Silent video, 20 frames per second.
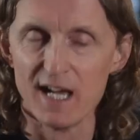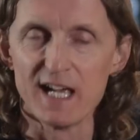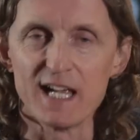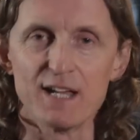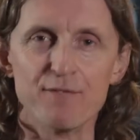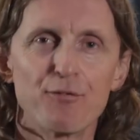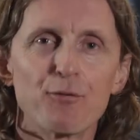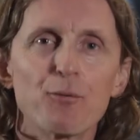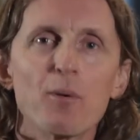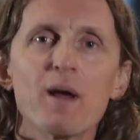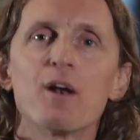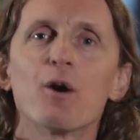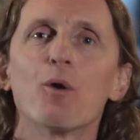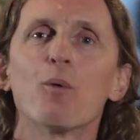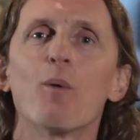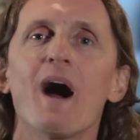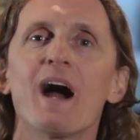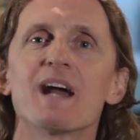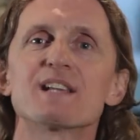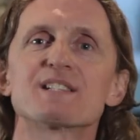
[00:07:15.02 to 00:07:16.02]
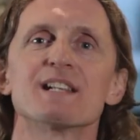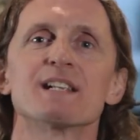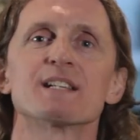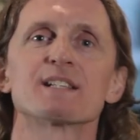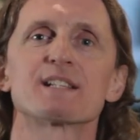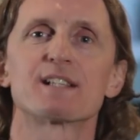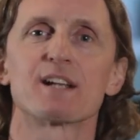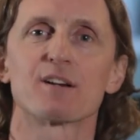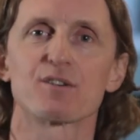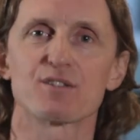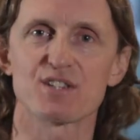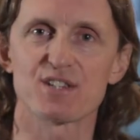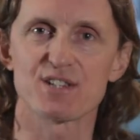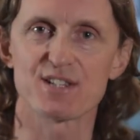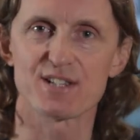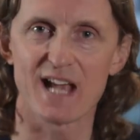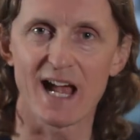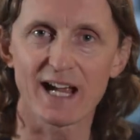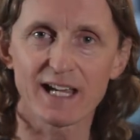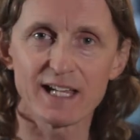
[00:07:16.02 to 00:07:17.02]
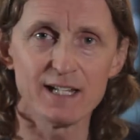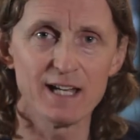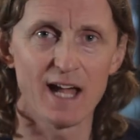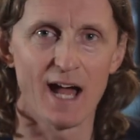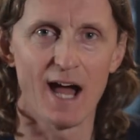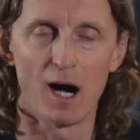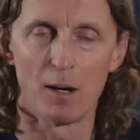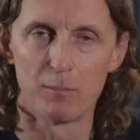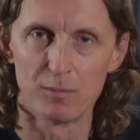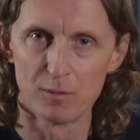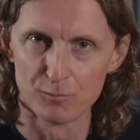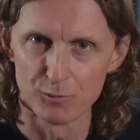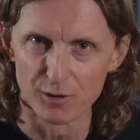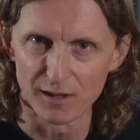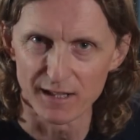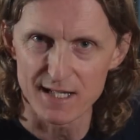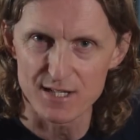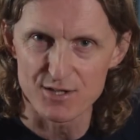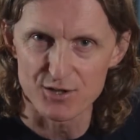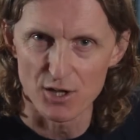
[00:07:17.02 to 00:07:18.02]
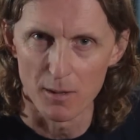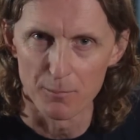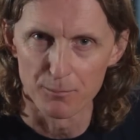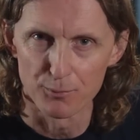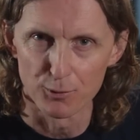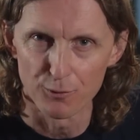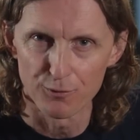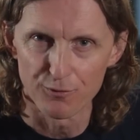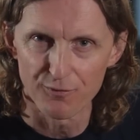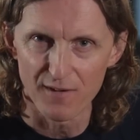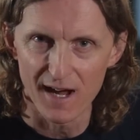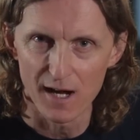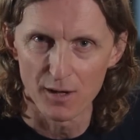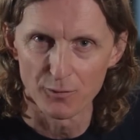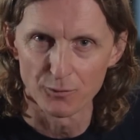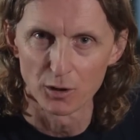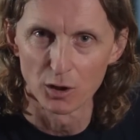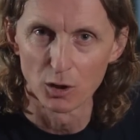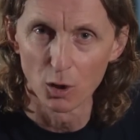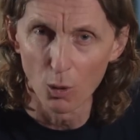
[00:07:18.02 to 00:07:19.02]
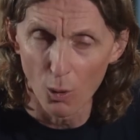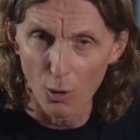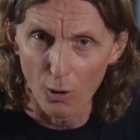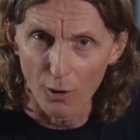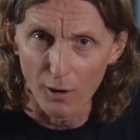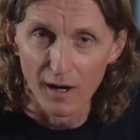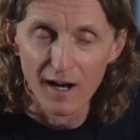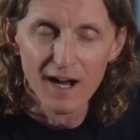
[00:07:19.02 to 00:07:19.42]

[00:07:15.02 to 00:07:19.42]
Infrared Horizon is their second album released on Profound Lore.